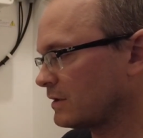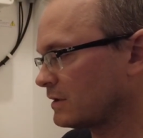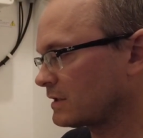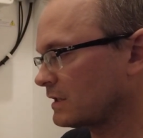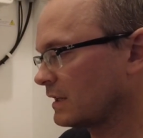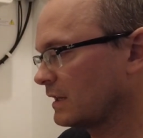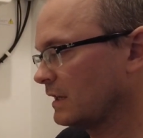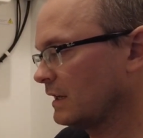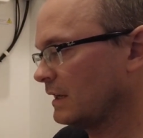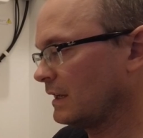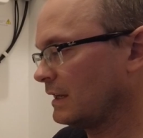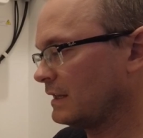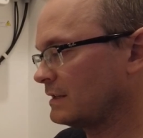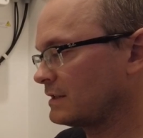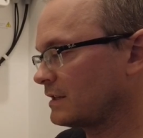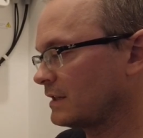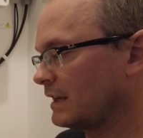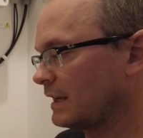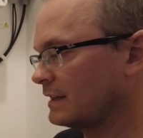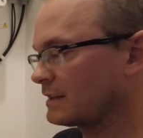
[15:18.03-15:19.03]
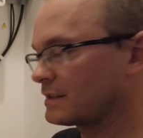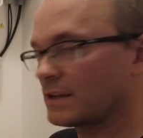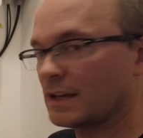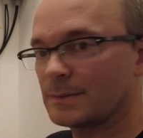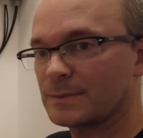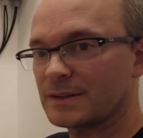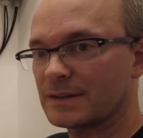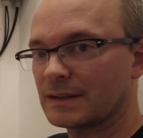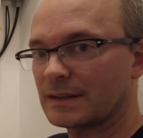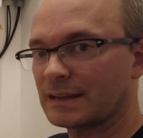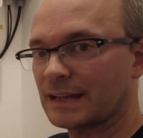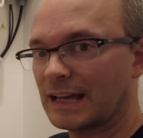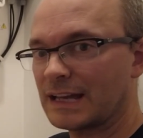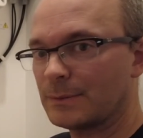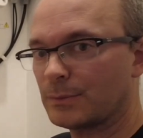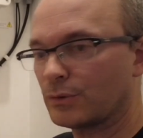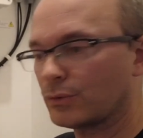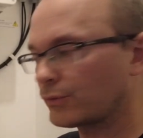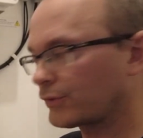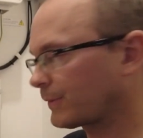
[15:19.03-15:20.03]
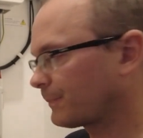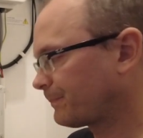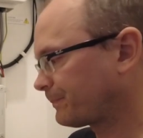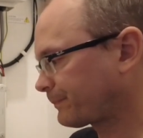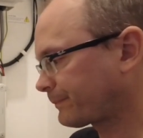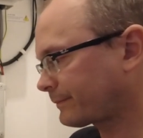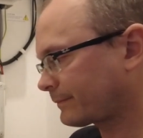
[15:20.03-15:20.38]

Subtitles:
good in terms of the cables.